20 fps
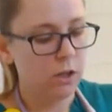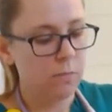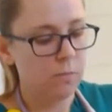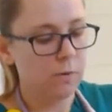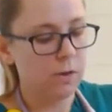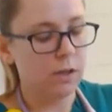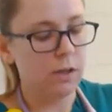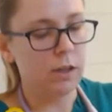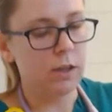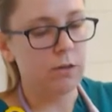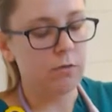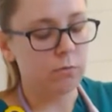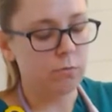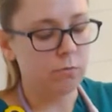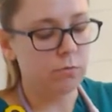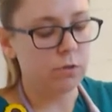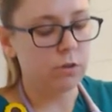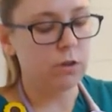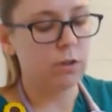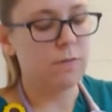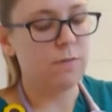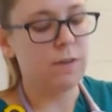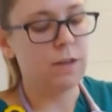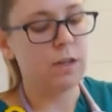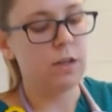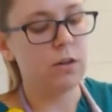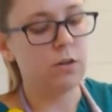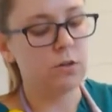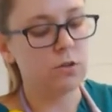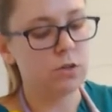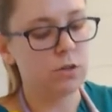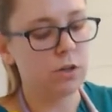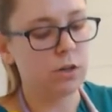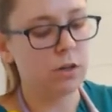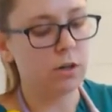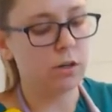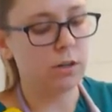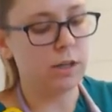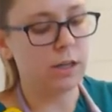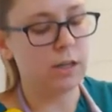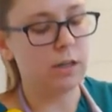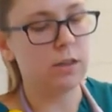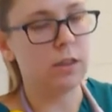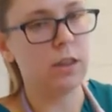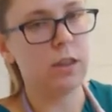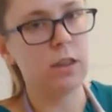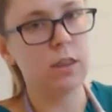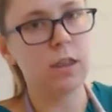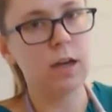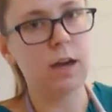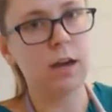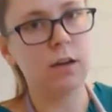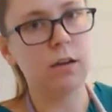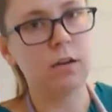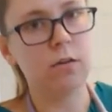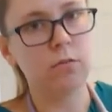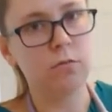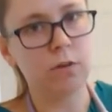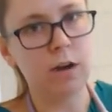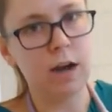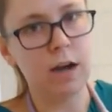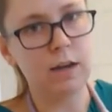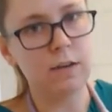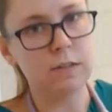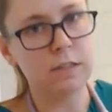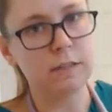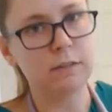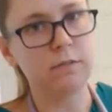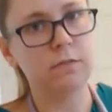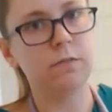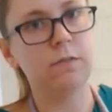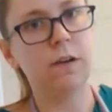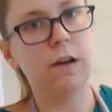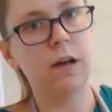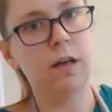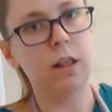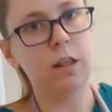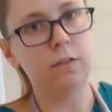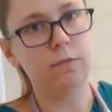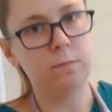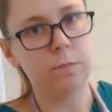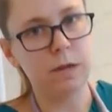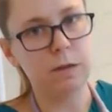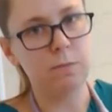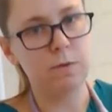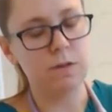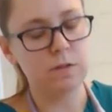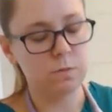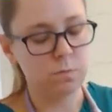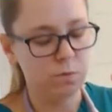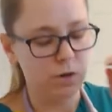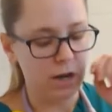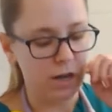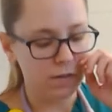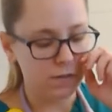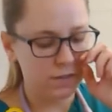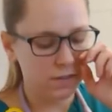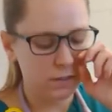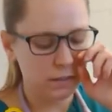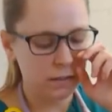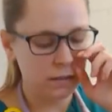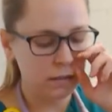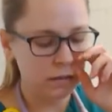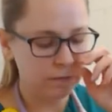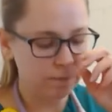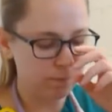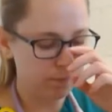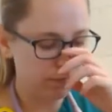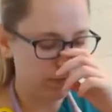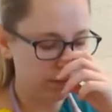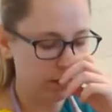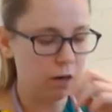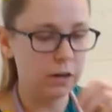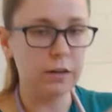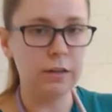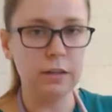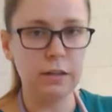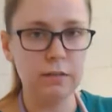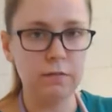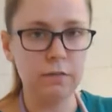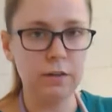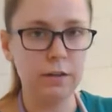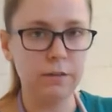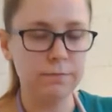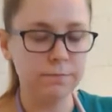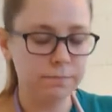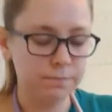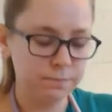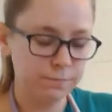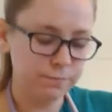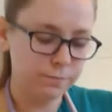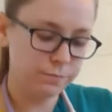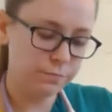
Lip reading: but like really making sure like that rise and fall of baby's breaths are even,